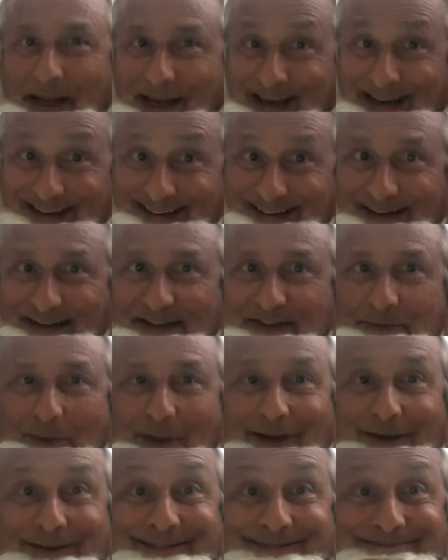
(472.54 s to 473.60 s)
and I
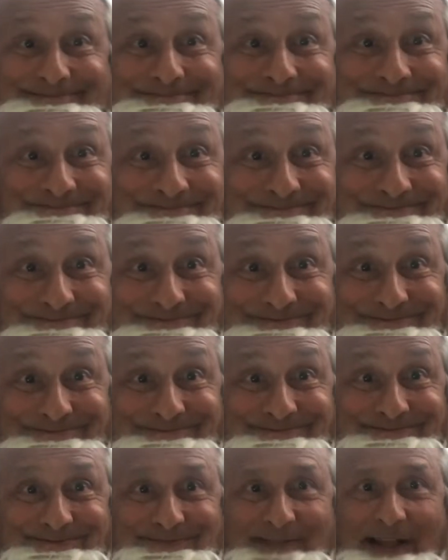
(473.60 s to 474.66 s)
smiled,
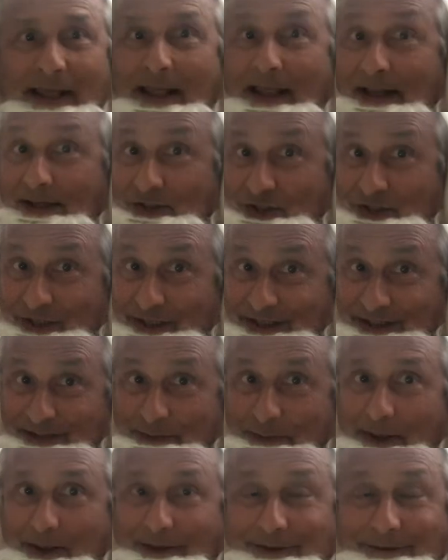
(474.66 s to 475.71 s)
and she
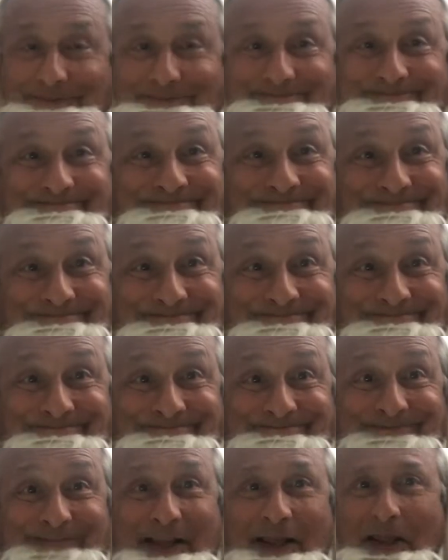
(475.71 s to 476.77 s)
smiled,
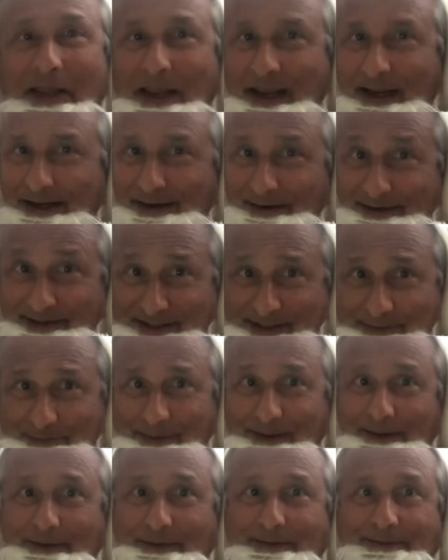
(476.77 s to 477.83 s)
and I smiled.